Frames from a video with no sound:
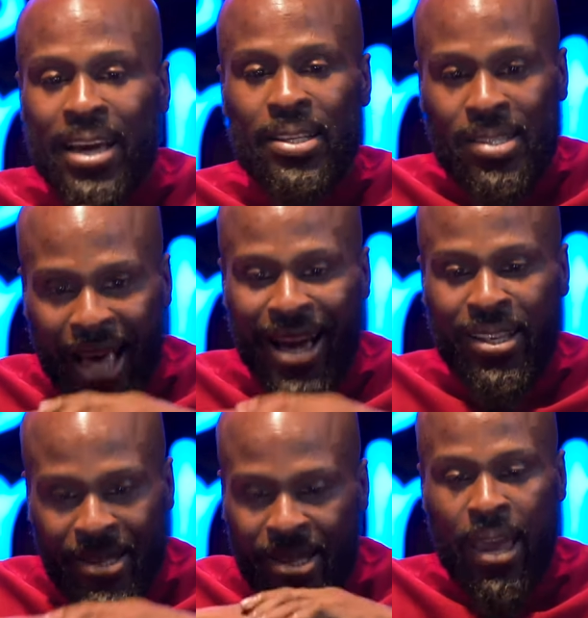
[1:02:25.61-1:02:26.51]

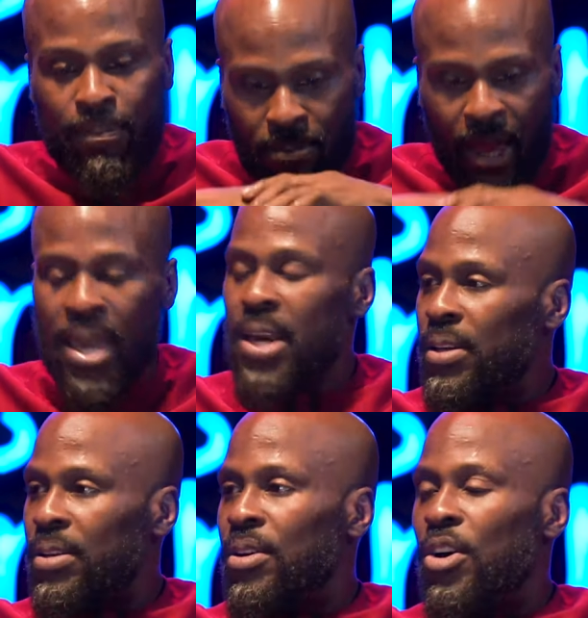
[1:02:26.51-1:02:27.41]
exact same
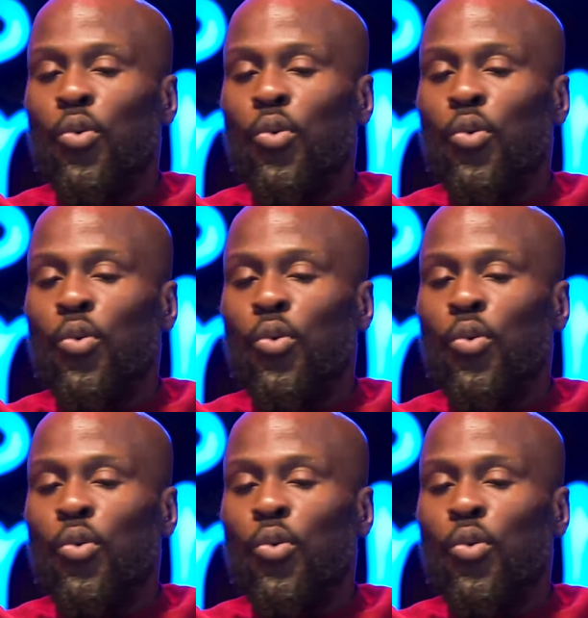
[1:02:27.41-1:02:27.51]
thing.